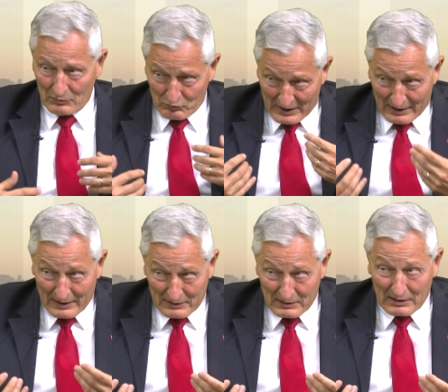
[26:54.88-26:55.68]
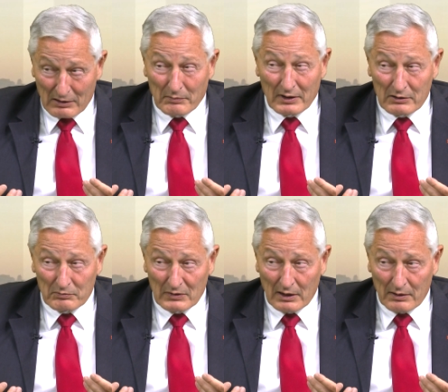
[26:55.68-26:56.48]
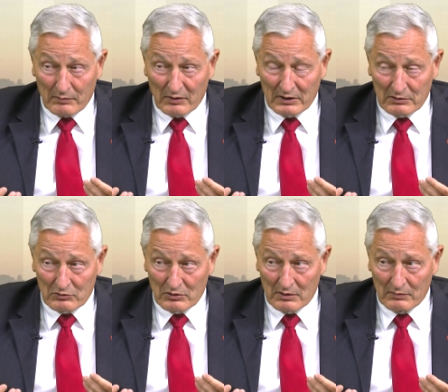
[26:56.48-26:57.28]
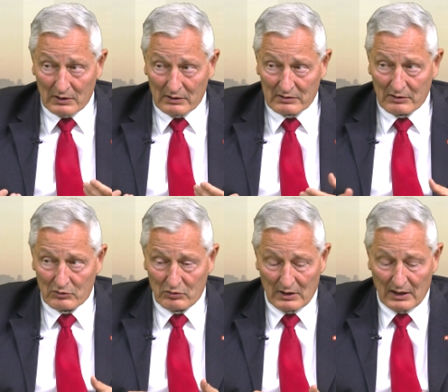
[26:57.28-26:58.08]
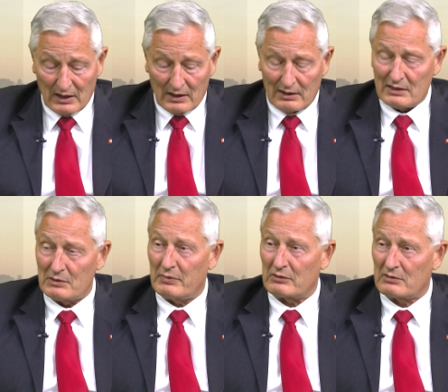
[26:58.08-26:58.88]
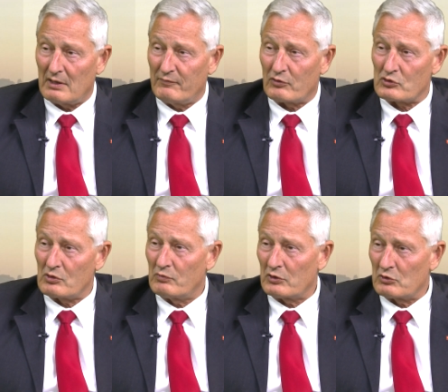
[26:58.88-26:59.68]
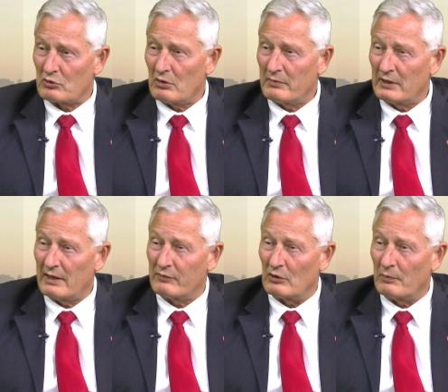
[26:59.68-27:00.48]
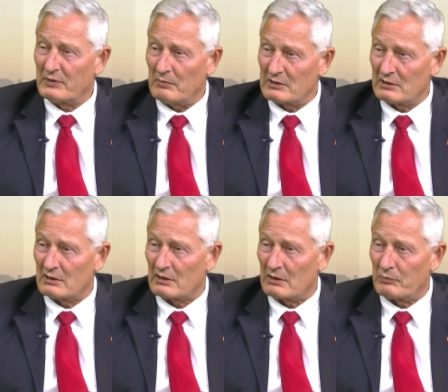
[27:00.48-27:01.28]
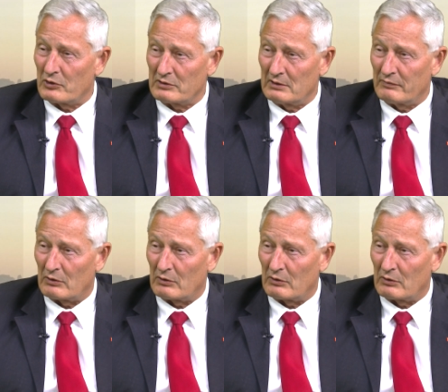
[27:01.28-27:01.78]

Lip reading: realizing their American dream in this country. It's about time for someone to come and have an optimistic and a positive